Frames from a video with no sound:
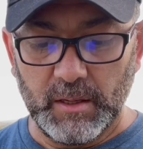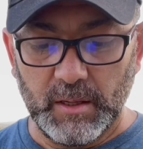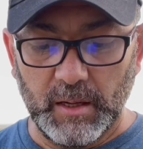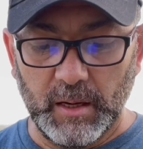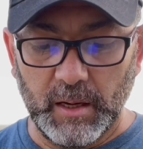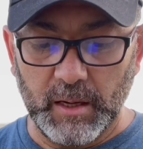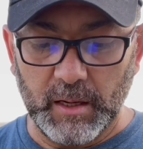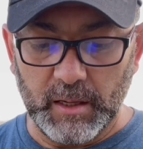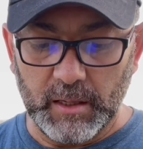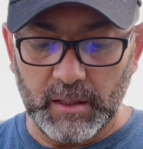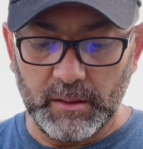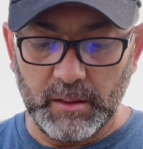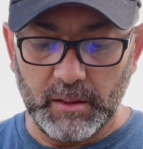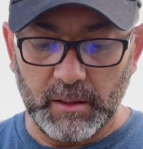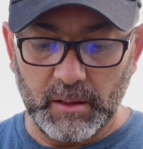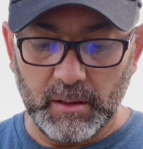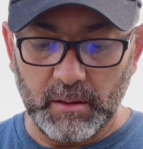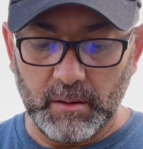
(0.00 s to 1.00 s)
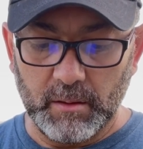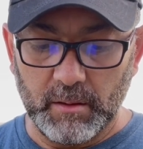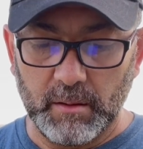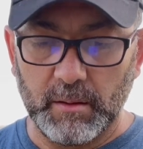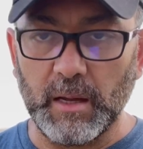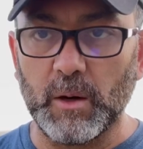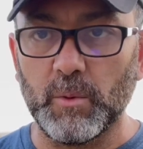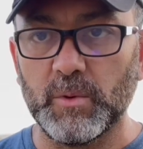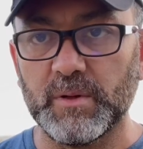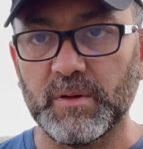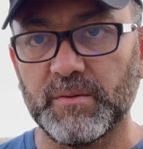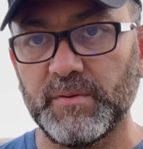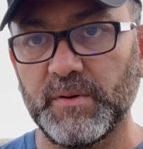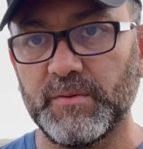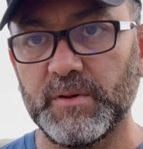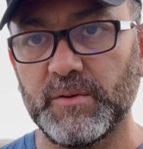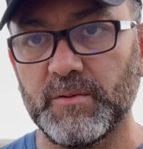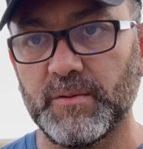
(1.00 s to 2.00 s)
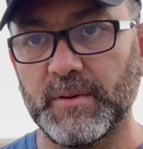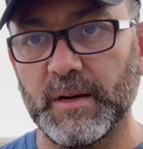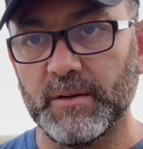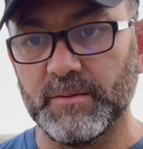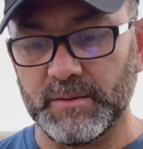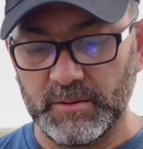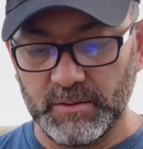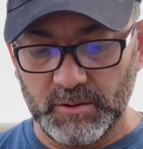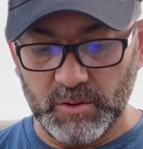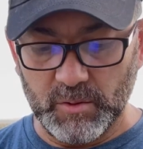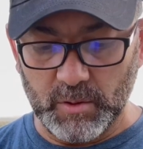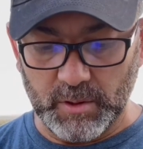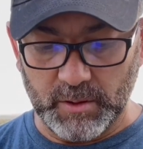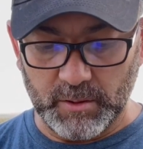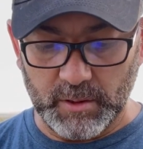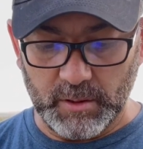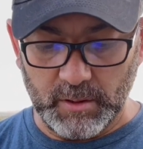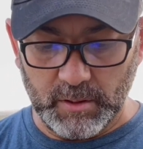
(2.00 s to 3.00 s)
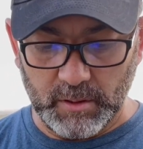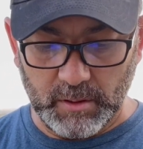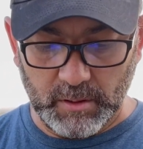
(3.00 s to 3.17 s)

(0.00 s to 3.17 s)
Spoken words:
and that one is 52,200.